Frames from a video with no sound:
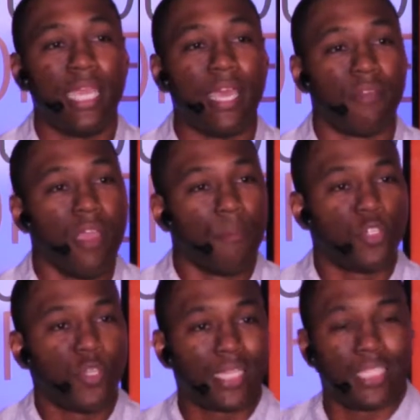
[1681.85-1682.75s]
me to give.
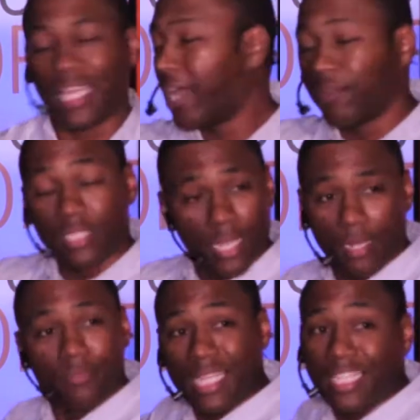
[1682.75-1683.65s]
But you got this, I don't
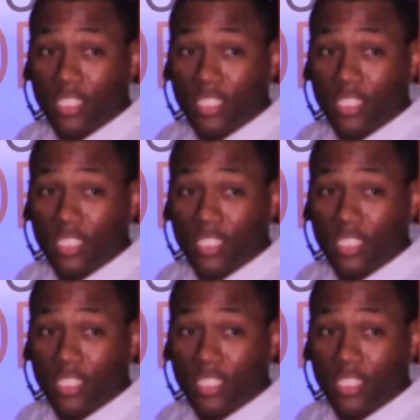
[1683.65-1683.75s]
care.